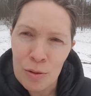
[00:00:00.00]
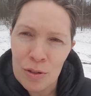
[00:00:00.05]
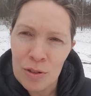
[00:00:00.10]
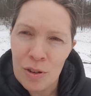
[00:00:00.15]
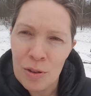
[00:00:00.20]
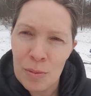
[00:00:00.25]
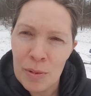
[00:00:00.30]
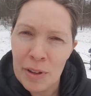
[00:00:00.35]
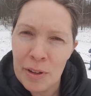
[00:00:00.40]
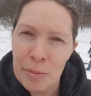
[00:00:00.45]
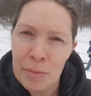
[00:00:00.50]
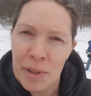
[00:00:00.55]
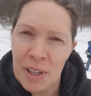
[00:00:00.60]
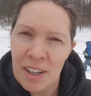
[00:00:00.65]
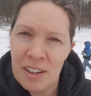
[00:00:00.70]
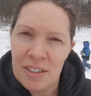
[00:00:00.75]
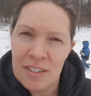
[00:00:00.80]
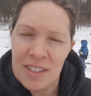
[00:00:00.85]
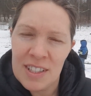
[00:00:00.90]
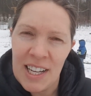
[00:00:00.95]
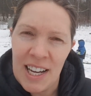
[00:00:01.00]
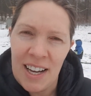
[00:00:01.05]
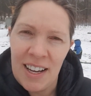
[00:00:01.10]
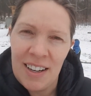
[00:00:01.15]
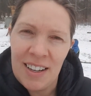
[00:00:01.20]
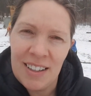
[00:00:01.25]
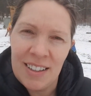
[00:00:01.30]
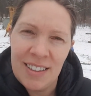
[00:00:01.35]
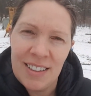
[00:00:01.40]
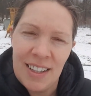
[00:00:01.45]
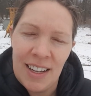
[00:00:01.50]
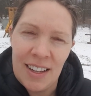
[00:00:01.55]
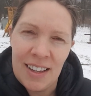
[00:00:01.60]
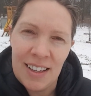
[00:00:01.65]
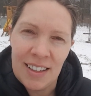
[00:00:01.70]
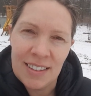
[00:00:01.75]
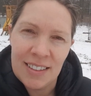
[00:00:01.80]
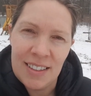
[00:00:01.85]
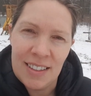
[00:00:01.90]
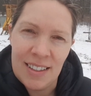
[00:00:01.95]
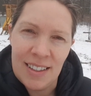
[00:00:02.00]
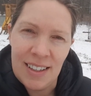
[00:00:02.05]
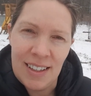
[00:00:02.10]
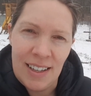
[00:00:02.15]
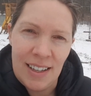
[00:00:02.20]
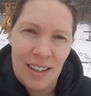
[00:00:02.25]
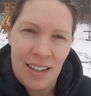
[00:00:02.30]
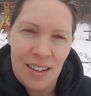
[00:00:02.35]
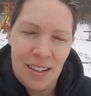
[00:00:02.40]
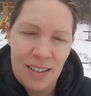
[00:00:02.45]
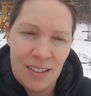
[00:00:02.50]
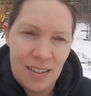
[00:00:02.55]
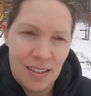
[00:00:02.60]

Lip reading: wouldn't normally be outside on a day like today.